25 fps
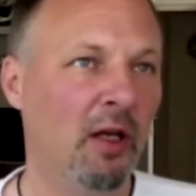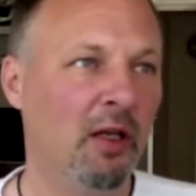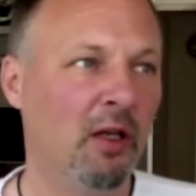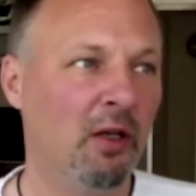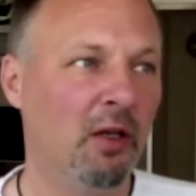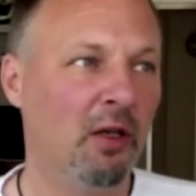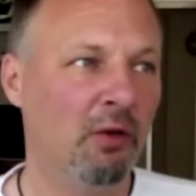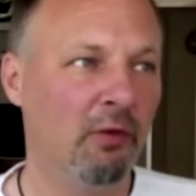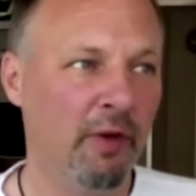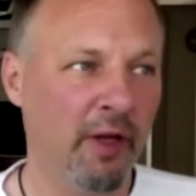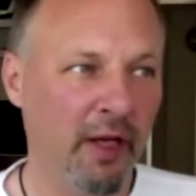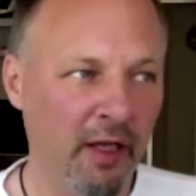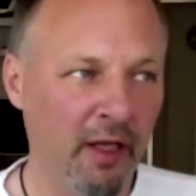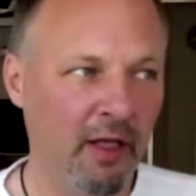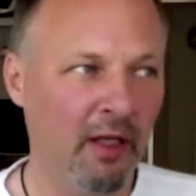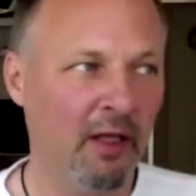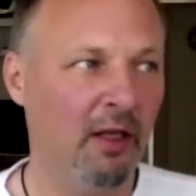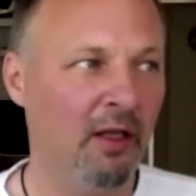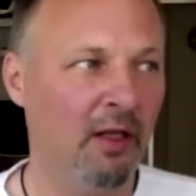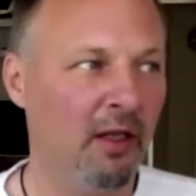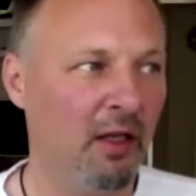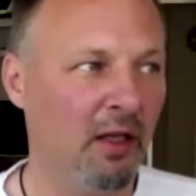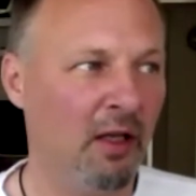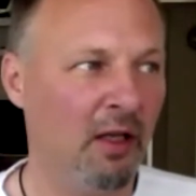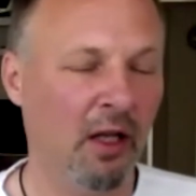
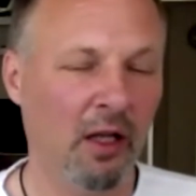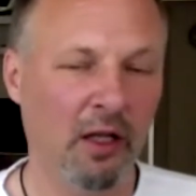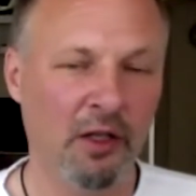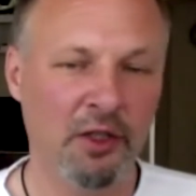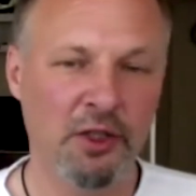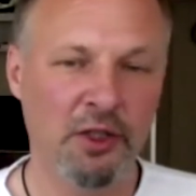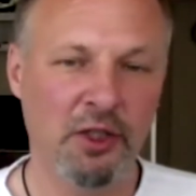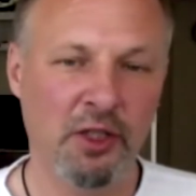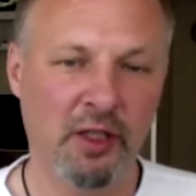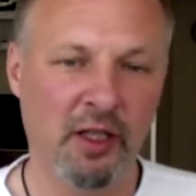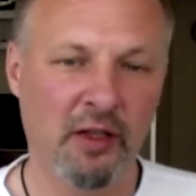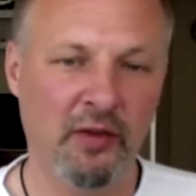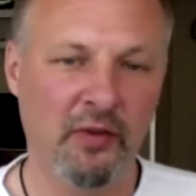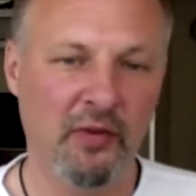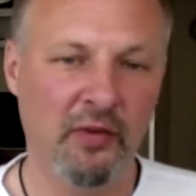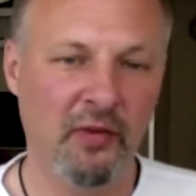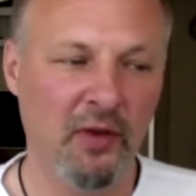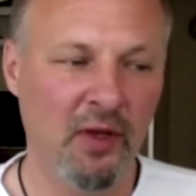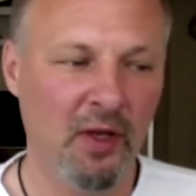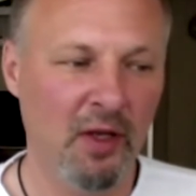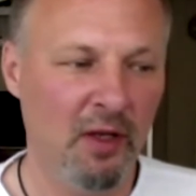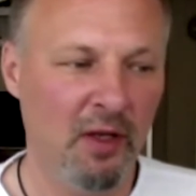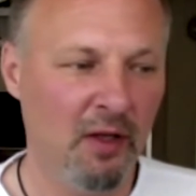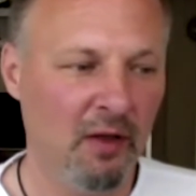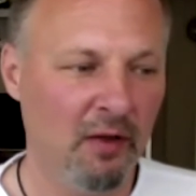creating a culture
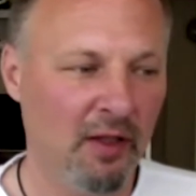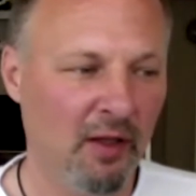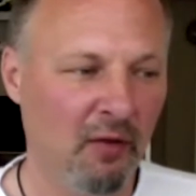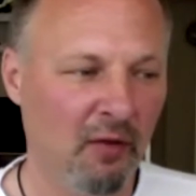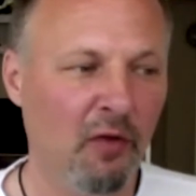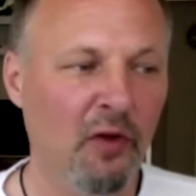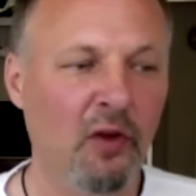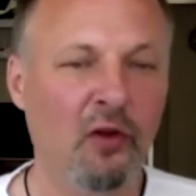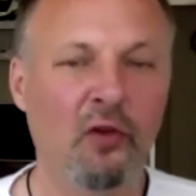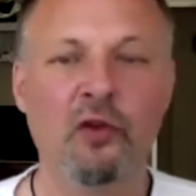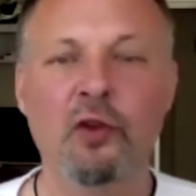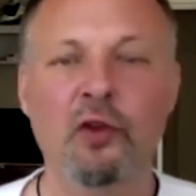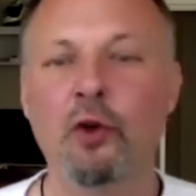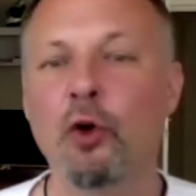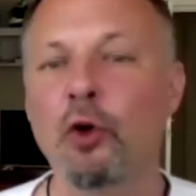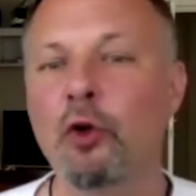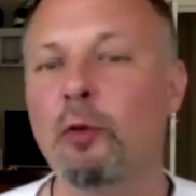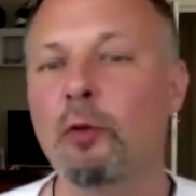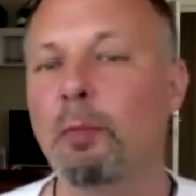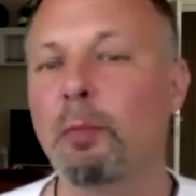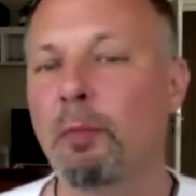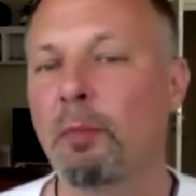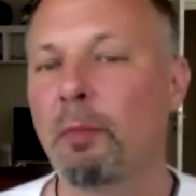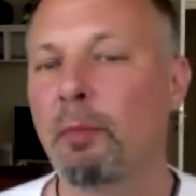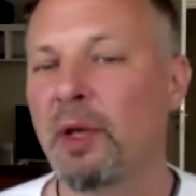that feels
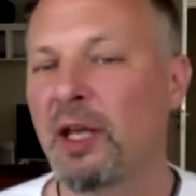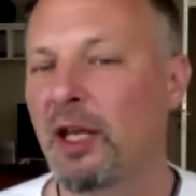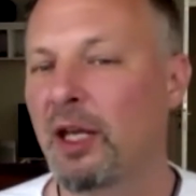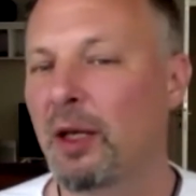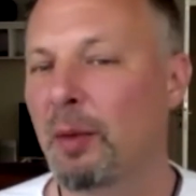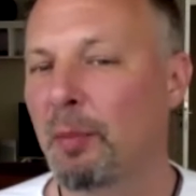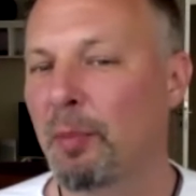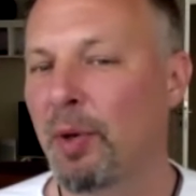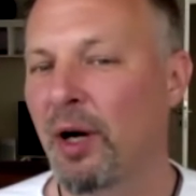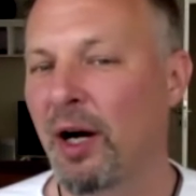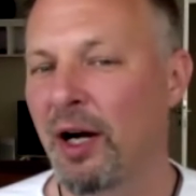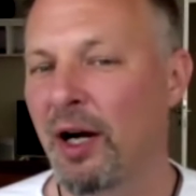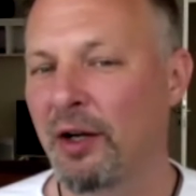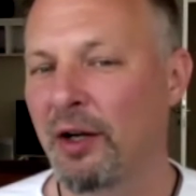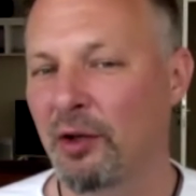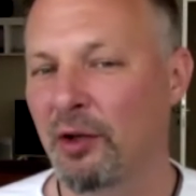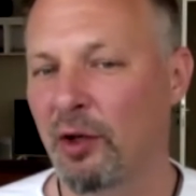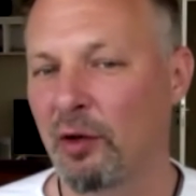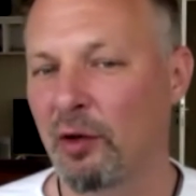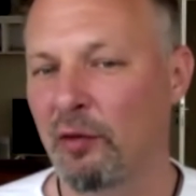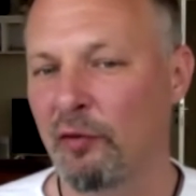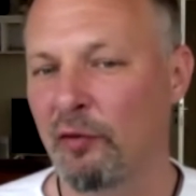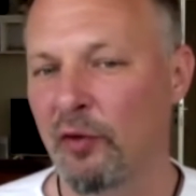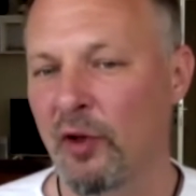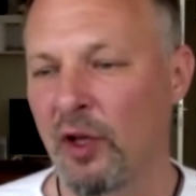good being part
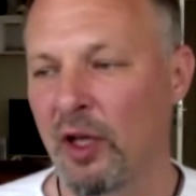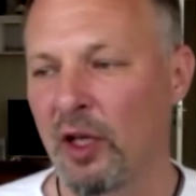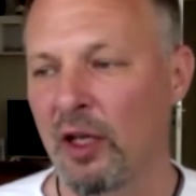of,